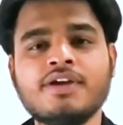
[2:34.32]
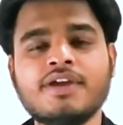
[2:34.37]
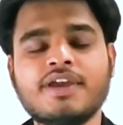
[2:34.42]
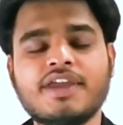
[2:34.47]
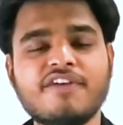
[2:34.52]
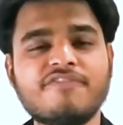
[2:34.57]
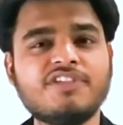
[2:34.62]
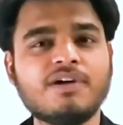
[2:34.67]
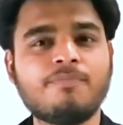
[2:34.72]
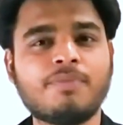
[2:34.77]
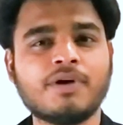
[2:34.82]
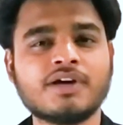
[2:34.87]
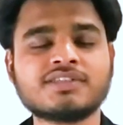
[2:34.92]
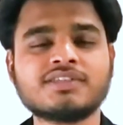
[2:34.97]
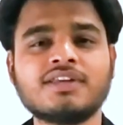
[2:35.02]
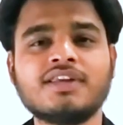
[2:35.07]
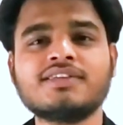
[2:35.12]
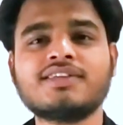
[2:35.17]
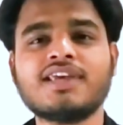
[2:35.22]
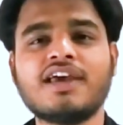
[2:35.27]
If the
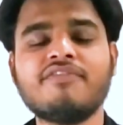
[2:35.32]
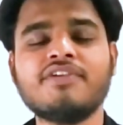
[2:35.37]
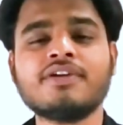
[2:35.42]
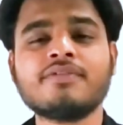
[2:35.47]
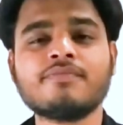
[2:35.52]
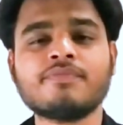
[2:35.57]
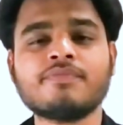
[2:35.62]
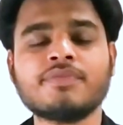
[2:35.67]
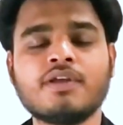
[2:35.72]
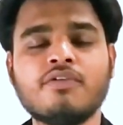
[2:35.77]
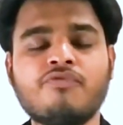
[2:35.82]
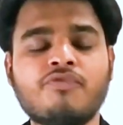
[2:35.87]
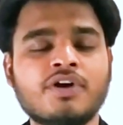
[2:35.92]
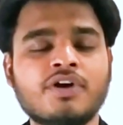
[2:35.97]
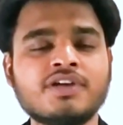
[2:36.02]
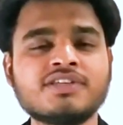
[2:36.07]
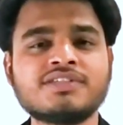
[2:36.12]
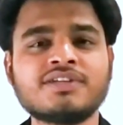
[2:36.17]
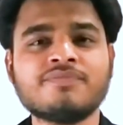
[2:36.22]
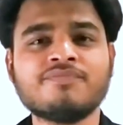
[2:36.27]
person is having, now
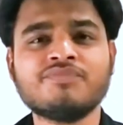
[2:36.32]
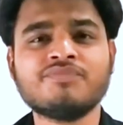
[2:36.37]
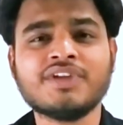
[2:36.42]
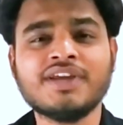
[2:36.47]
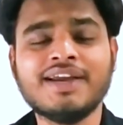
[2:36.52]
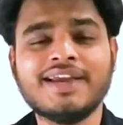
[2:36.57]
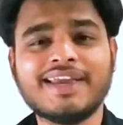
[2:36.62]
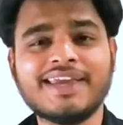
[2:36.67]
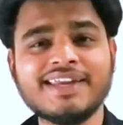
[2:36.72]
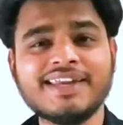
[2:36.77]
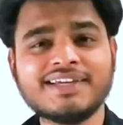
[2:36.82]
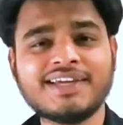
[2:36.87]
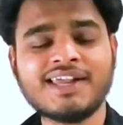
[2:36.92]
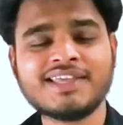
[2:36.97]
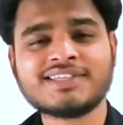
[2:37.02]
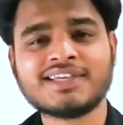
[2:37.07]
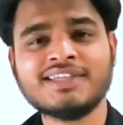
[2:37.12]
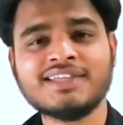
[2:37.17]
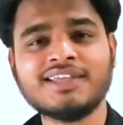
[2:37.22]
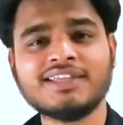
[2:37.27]
first,
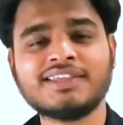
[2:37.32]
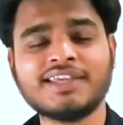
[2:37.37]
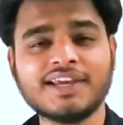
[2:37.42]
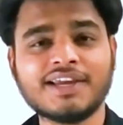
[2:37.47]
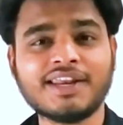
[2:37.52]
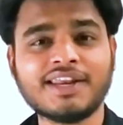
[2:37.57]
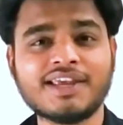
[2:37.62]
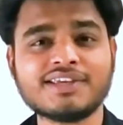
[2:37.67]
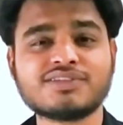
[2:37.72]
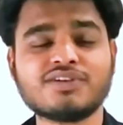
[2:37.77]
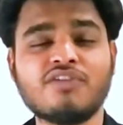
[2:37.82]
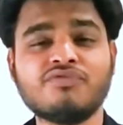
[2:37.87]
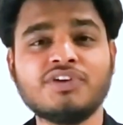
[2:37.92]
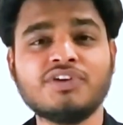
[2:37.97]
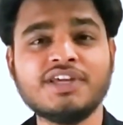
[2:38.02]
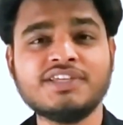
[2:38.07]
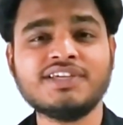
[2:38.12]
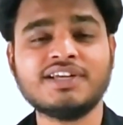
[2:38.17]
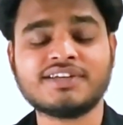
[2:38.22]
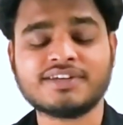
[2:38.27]
increase in the thickness of the
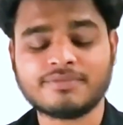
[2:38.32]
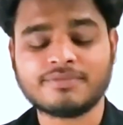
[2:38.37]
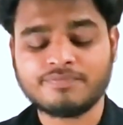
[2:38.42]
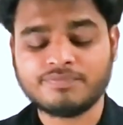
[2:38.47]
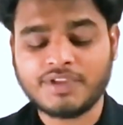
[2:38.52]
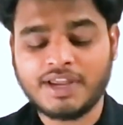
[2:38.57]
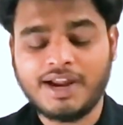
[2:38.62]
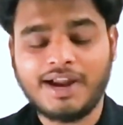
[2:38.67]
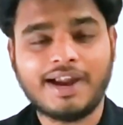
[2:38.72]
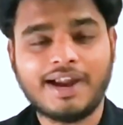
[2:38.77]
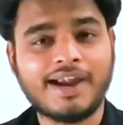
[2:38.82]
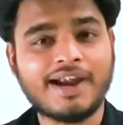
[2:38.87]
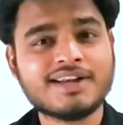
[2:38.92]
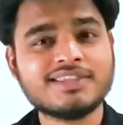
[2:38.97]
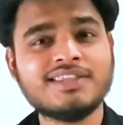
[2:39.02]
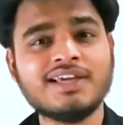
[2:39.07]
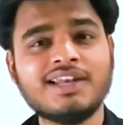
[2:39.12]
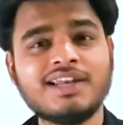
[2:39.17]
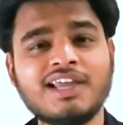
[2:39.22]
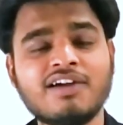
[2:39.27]
digit
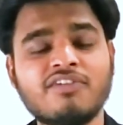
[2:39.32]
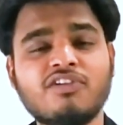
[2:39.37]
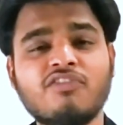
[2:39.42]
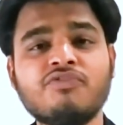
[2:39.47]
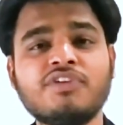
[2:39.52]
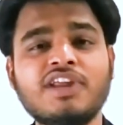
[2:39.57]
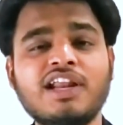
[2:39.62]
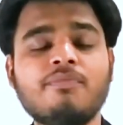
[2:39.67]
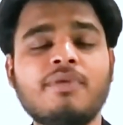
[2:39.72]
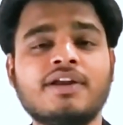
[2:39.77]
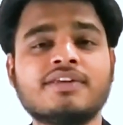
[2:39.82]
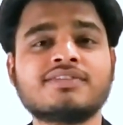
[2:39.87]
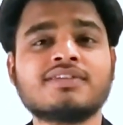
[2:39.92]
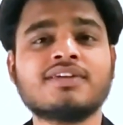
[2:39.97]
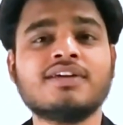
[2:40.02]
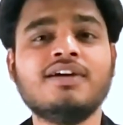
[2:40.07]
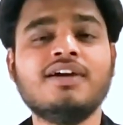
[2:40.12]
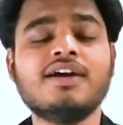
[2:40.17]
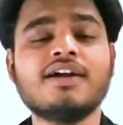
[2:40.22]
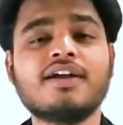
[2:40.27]
at the level of nail beds
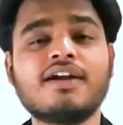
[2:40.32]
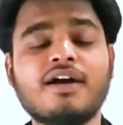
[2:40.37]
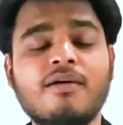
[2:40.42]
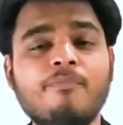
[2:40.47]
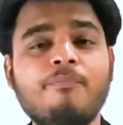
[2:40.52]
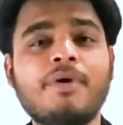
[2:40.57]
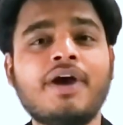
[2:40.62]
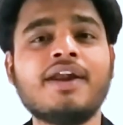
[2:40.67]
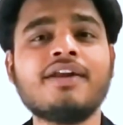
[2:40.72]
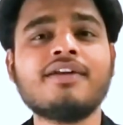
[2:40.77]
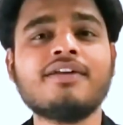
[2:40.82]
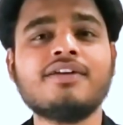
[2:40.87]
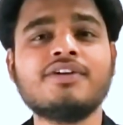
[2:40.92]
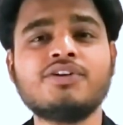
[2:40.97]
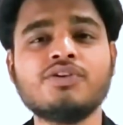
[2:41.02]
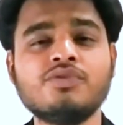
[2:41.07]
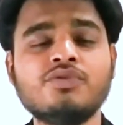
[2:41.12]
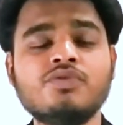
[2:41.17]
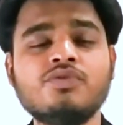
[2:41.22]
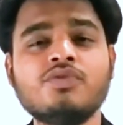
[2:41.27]
compared
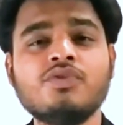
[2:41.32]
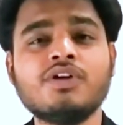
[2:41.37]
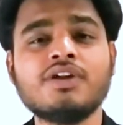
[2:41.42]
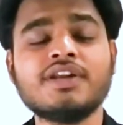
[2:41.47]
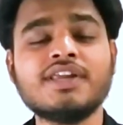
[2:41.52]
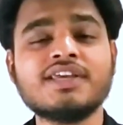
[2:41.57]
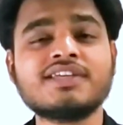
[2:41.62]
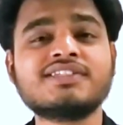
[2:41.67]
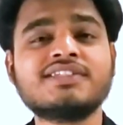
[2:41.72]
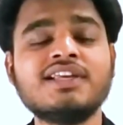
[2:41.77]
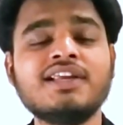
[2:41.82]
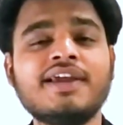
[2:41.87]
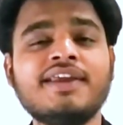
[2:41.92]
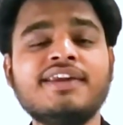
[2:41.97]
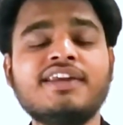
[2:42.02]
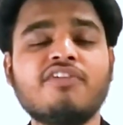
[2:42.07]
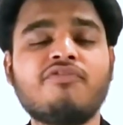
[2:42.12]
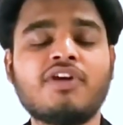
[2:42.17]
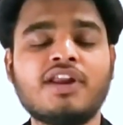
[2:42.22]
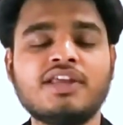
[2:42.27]
to distal
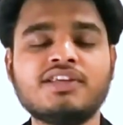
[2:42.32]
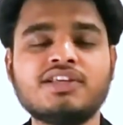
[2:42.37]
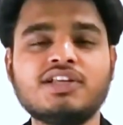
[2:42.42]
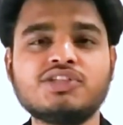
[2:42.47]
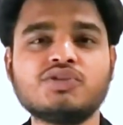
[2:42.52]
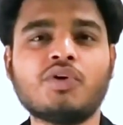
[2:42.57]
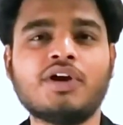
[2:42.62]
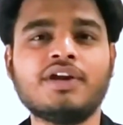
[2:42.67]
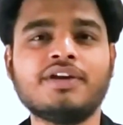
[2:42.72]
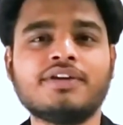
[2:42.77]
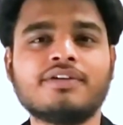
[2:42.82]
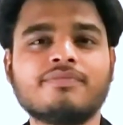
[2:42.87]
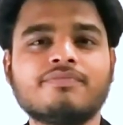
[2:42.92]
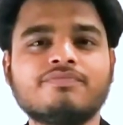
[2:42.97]
interphalangeal joint.